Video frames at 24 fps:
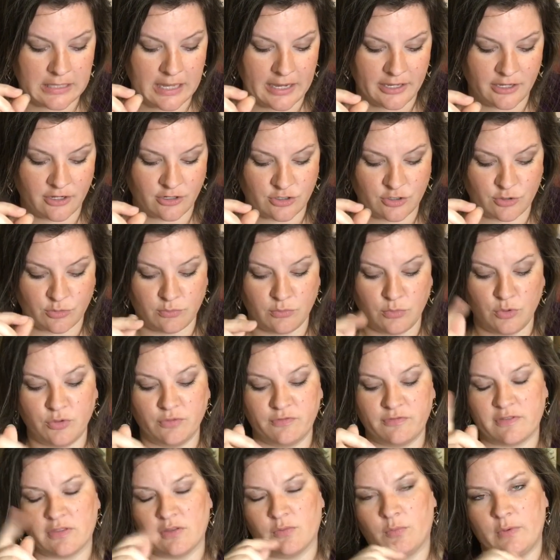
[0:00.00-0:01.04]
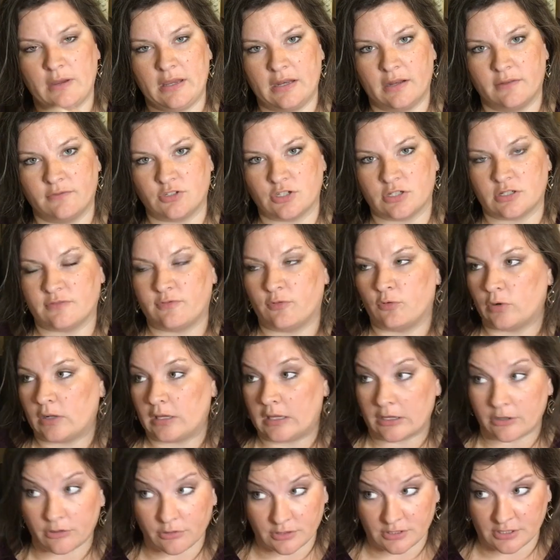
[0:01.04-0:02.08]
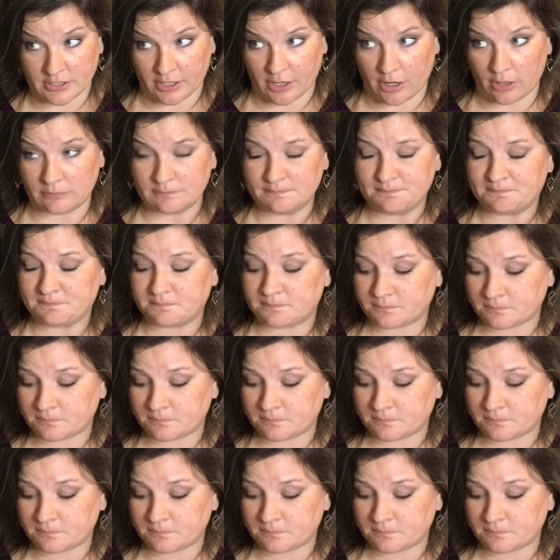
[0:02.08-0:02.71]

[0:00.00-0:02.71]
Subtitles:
light years removed from the wheat of just 40 years ago.